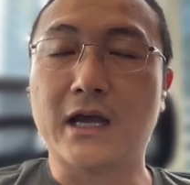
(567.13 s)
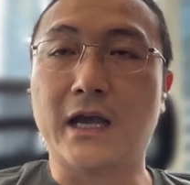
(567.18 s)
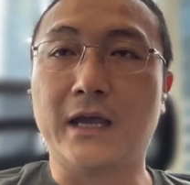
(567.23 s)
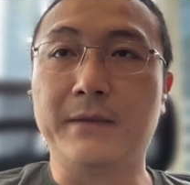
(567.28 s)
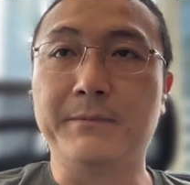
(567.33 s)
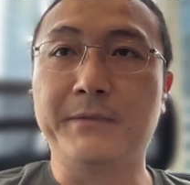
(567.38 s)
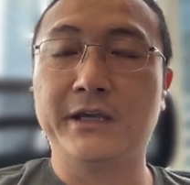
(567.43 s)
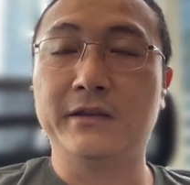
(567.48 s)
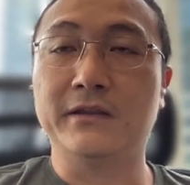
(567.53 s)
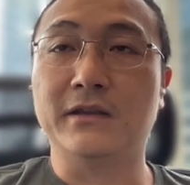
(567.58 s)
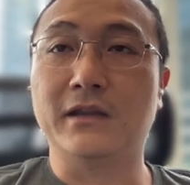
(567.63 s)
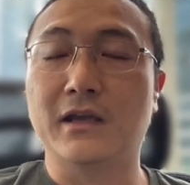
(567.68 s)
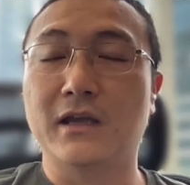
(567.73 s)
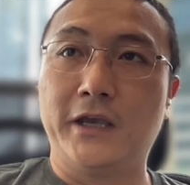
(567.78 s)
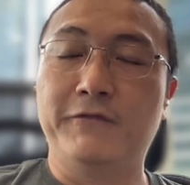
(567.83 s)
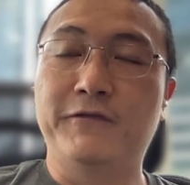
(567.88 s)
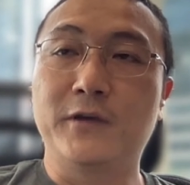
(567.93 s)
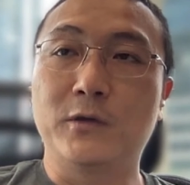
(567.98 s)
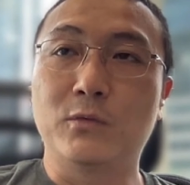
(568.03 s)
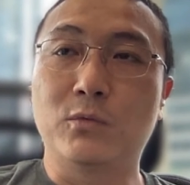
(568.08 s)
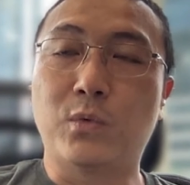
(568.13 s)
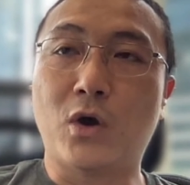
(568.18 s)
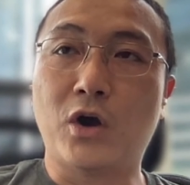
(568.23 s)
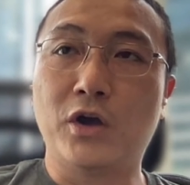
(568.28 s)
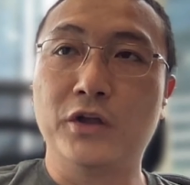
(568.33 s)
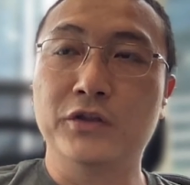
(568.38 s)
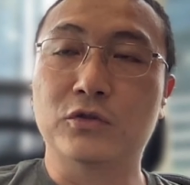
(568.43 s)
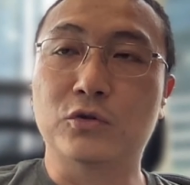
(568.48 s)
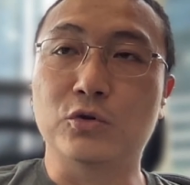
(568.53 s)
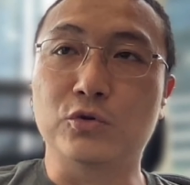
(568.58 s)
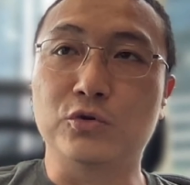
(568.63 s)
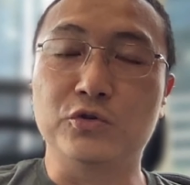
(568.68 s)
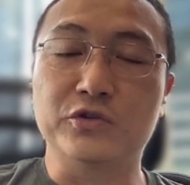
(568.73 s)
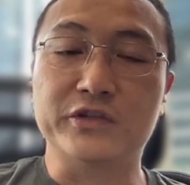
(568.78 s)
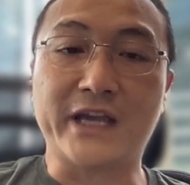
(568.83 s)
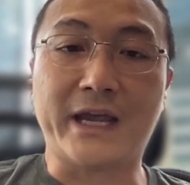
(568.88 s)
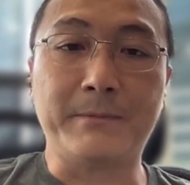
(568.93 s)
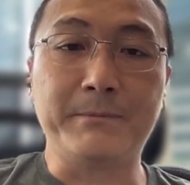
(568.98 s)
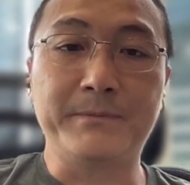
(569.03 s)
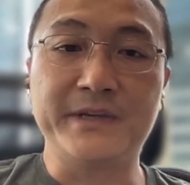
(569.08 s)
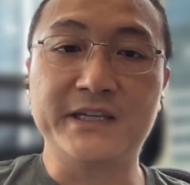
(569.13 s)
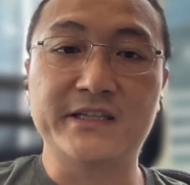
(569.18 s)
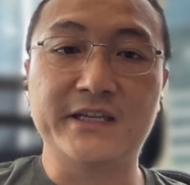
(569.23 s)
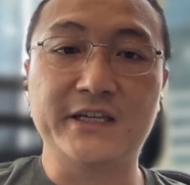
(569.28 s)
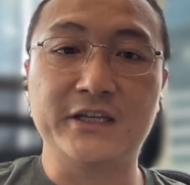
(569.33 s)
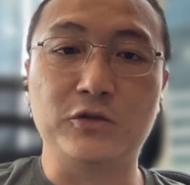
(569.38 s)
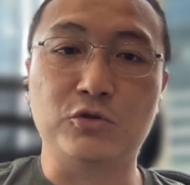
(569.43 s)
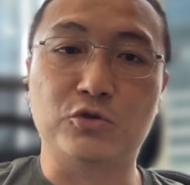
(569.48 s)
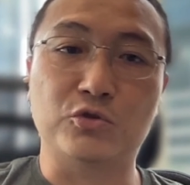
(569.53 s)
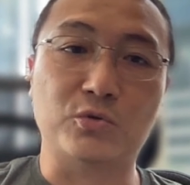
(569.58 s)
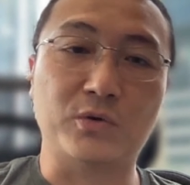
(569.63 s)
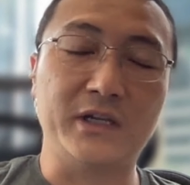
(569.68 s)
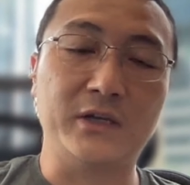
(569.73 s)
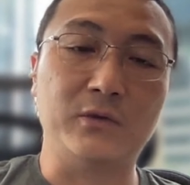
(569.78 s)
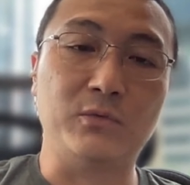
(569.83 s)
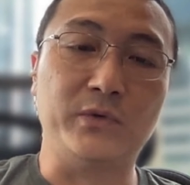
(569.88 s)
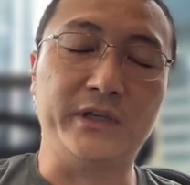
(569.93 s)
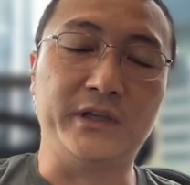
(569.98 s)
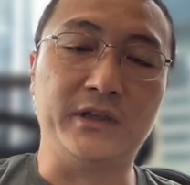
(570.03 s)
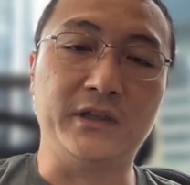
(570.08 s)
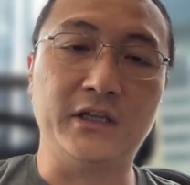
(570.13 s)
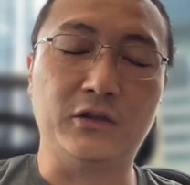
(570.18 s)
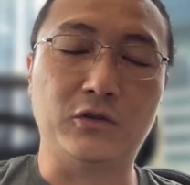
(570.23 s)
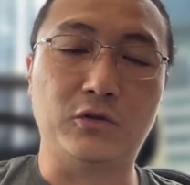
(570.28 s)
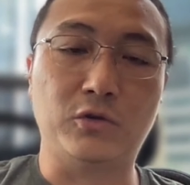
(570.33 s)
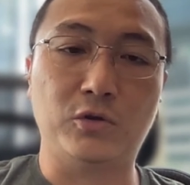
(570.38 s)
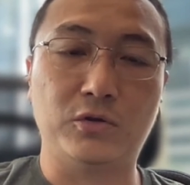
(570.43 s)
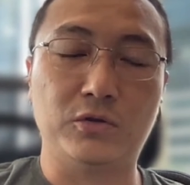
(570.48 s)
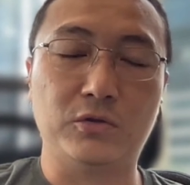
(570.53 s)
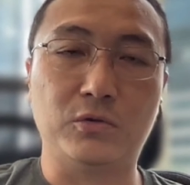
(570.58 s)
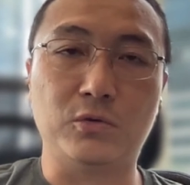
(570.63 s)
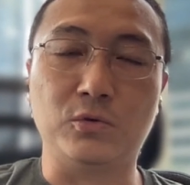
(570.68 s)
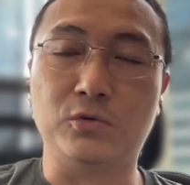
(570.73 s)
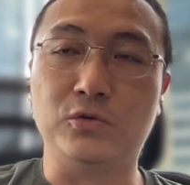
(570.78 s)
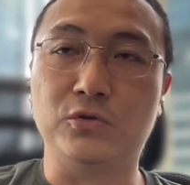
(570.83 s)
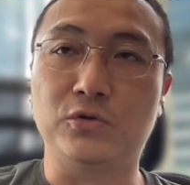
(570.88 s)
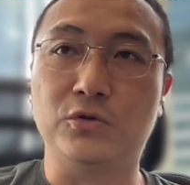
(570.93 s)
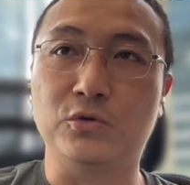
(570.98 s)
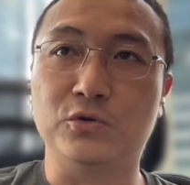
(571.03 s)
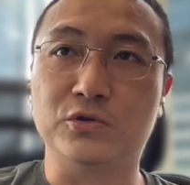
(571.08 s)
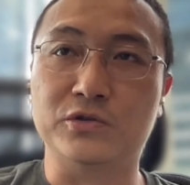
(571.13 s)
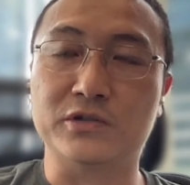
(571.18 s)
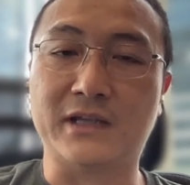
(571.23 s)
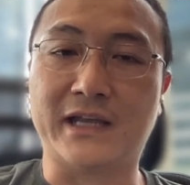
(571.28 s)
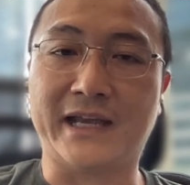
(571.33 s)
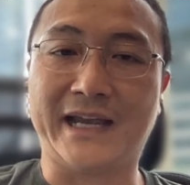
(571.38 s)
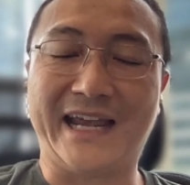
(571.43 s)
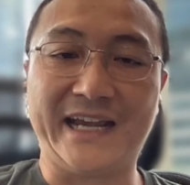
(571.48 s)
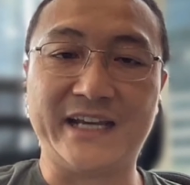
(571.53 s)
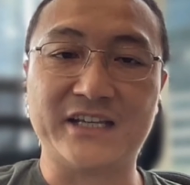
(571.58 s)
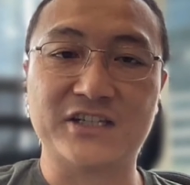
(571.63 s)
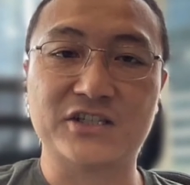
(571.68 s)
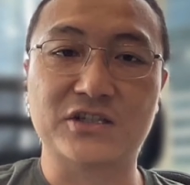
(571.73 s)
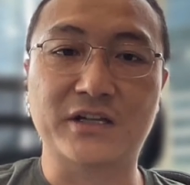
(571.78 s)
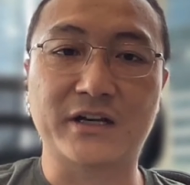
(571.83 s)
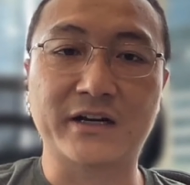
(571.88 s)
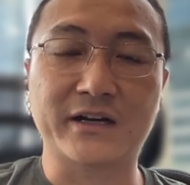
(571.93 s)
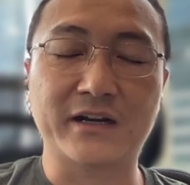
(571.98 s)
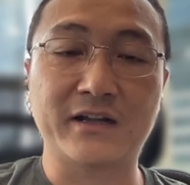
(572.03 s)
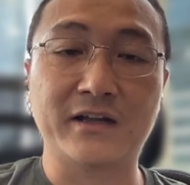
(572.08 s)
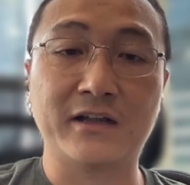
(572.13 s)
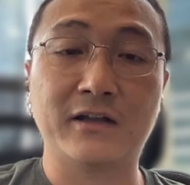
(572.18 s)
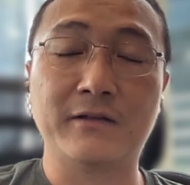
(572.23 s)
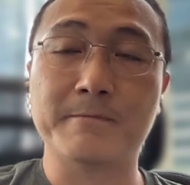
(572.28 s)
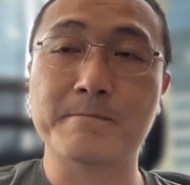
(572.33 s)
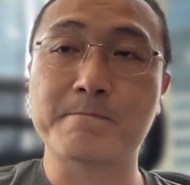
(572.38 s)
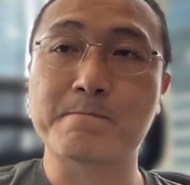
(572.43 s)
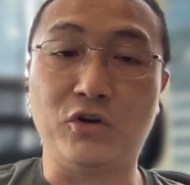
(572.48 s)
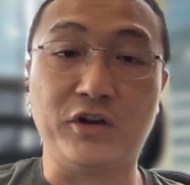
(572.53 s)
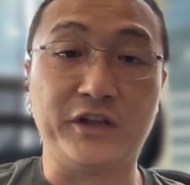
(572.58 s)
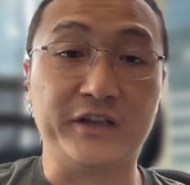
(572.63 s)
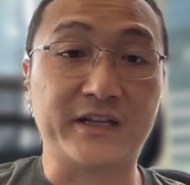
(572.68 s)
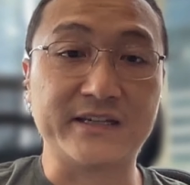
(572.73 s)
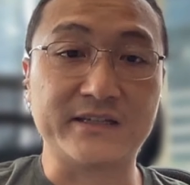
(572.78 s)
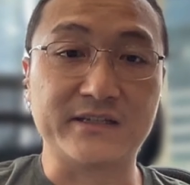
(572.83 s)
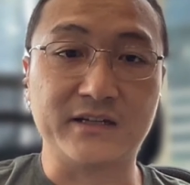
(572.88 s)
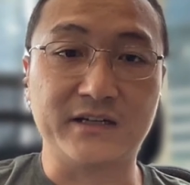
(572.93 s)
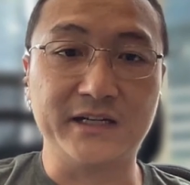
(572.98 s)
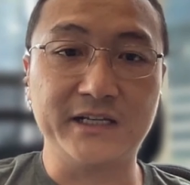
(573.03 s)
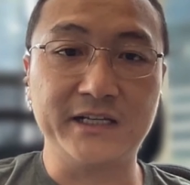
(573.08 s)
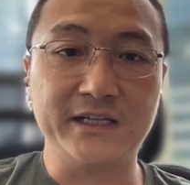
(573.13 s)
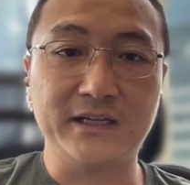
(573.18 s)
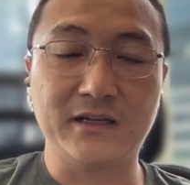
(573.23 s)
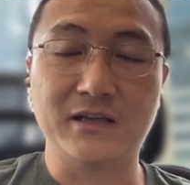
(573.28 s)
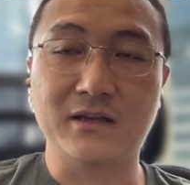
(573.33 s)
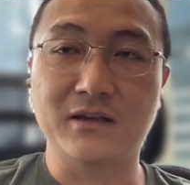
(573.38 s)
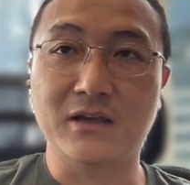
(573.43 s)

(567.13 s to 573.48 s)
I mean, if you want to use MPC, usually we need to use like external wallet custody,